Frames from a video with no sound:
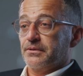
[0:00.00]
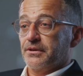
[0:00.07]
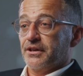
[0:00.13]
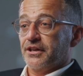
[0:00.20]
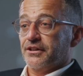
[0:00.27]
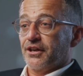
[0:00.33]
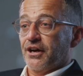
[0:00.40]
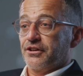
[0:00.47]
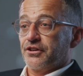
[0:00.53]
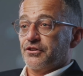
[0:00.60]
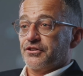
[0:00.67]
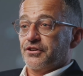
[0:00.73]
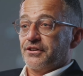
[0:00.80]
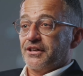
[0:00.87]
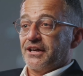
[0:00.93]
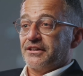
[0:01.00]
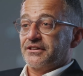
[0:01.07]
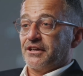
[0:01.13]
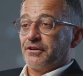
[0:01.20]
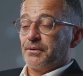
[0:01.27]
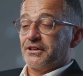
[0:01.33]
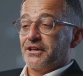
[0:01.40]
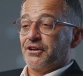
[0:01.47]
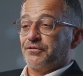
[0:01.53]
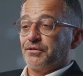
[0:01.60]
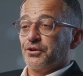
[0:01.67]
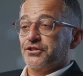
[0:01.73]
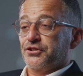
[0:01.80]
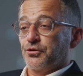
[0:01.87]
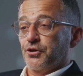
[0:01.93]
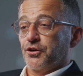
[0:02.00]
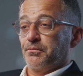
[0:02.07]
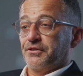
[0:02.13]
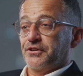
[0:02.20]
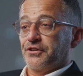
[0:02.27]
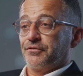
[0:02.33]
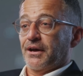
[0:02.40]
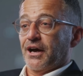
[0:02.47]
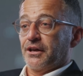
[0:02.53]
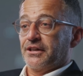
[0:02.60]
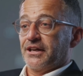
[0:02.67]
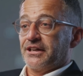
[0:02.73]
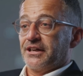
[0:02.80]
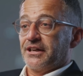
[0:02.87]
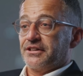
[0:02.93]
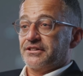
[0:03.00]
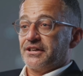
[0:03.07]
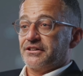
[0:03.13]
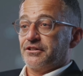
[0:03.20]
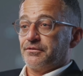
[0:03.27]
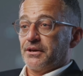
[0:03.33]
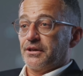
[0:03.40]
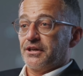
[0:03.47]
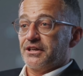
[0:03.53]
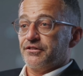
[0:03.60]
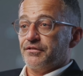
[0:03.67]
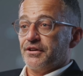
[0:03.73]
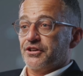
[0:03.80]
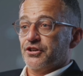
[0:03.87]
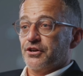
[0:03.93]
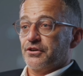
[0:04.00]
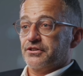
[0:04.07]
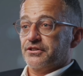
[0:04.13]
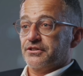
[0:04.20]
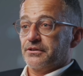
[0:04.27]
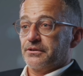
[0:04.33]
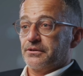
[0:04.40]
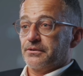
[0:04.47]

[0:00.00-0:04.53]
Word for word: Conduct user testing with diverse groups to validate accessibility features.